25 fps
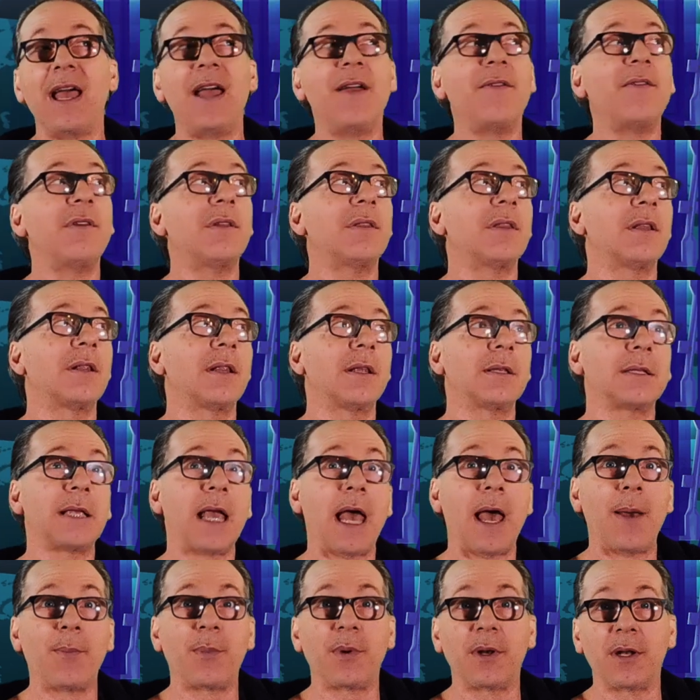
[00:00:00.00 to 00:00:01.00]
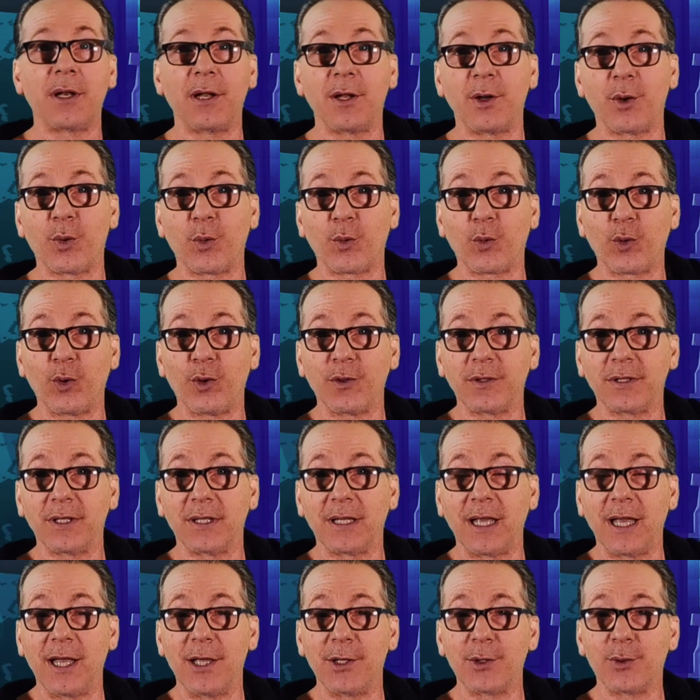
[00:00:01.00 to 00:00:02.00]
everything that's happening in the world
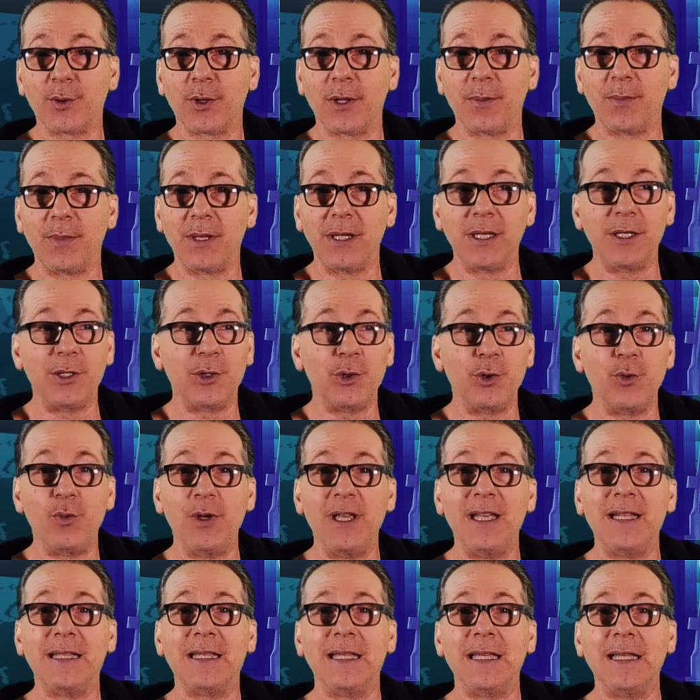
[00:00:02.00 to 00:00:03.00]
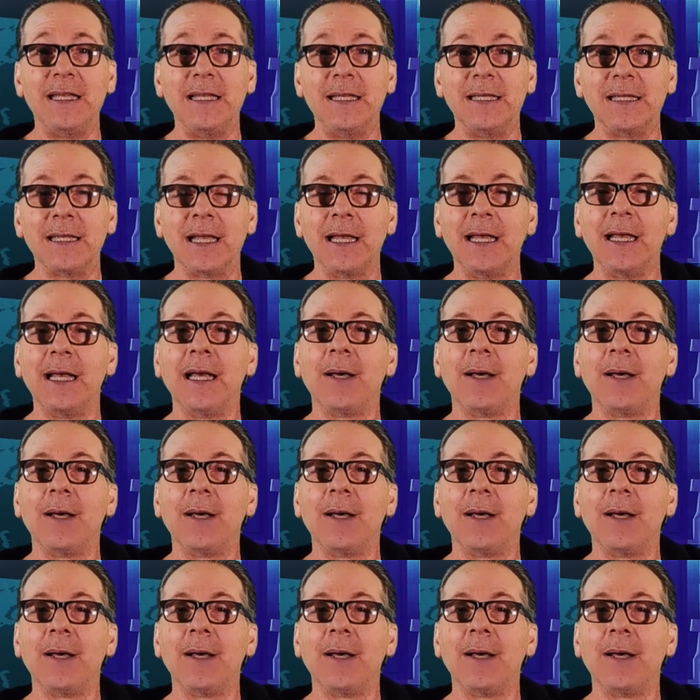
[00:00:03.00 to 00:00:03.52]
today is going to be these new ETs.